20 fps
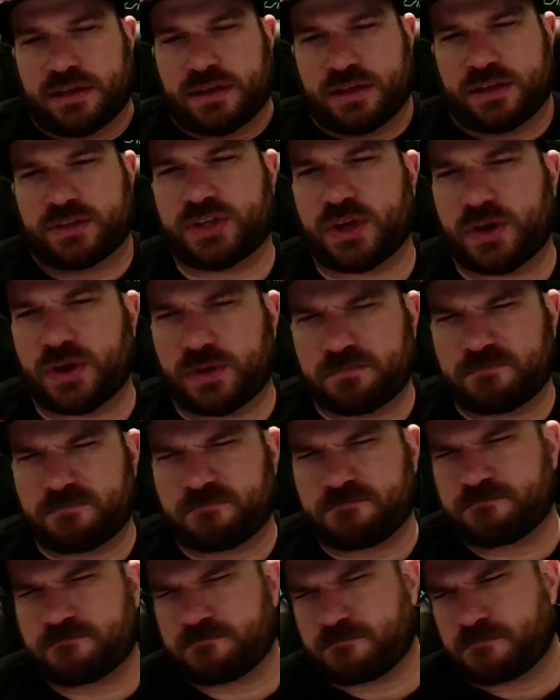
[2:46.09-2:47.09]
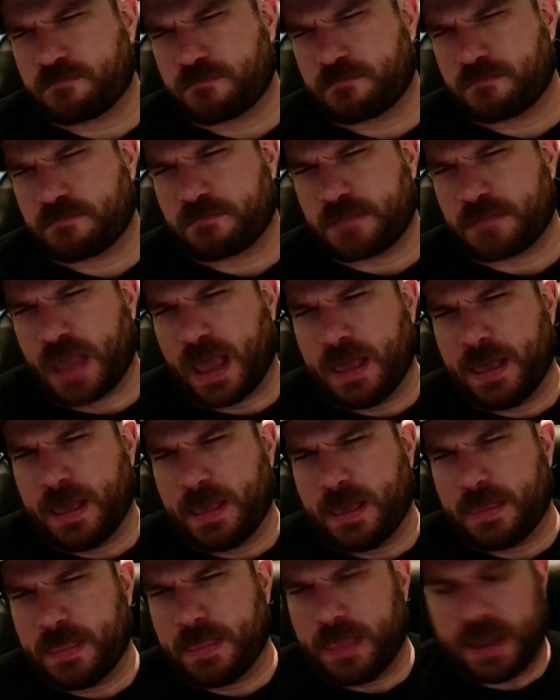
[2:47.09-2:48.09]
So
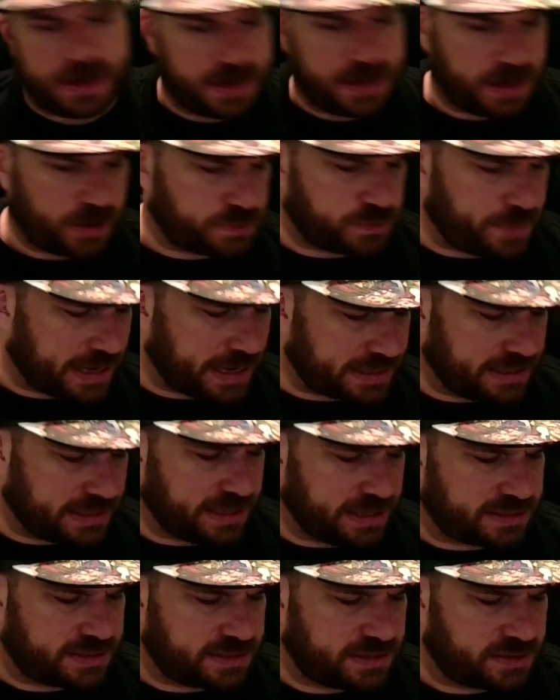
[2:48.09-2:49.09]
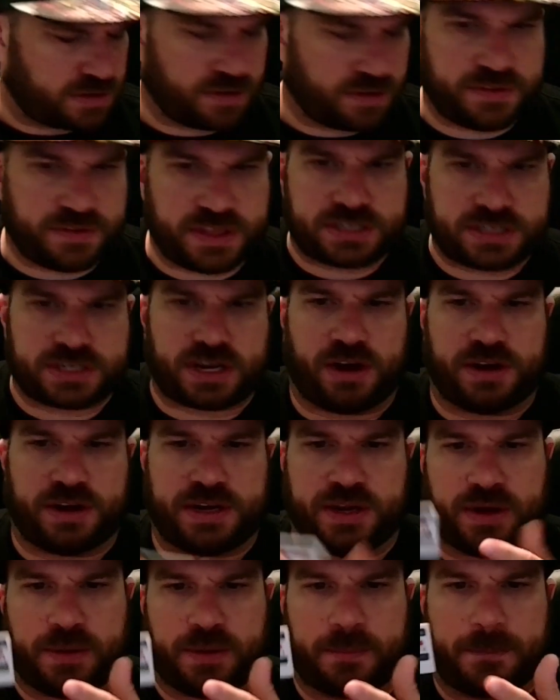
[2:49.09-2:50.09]
that kind of goes back to this. So for this card
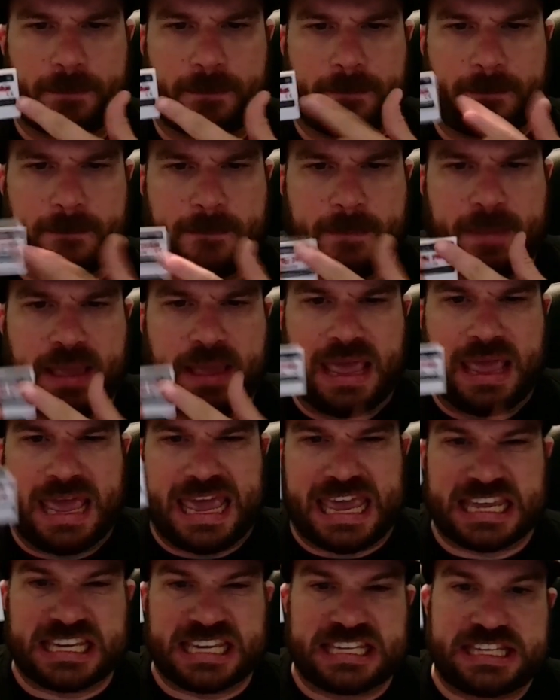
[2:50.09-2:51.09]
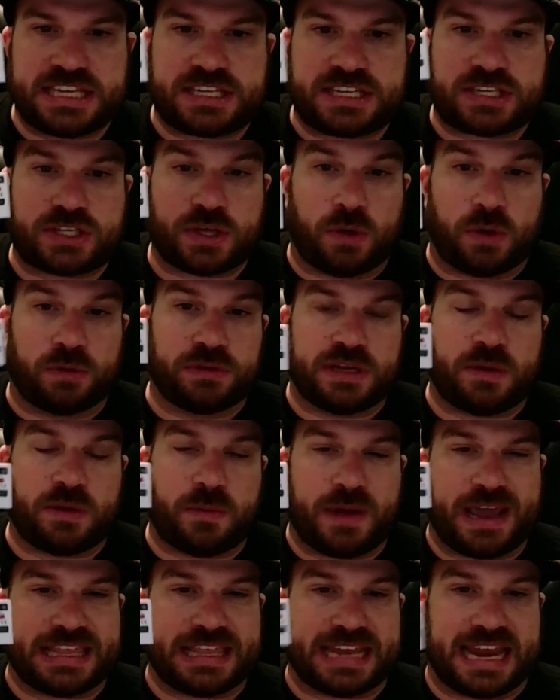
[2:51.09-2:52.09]
here, is this the only
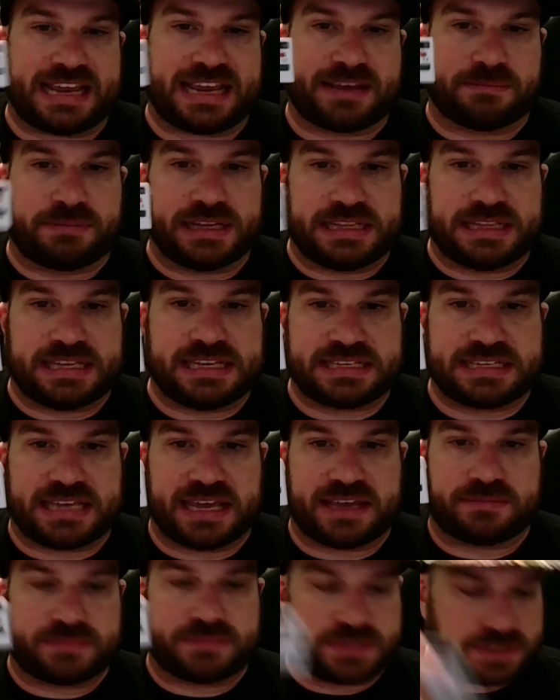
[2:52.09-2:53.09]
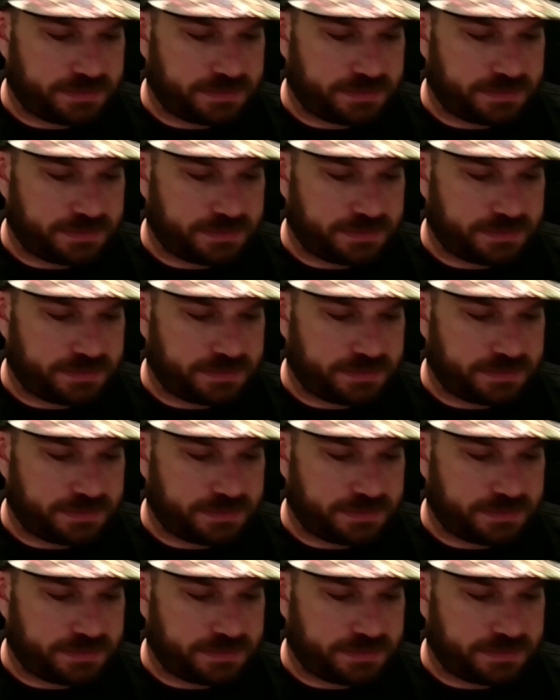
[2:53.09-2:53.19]
way that I can play these games?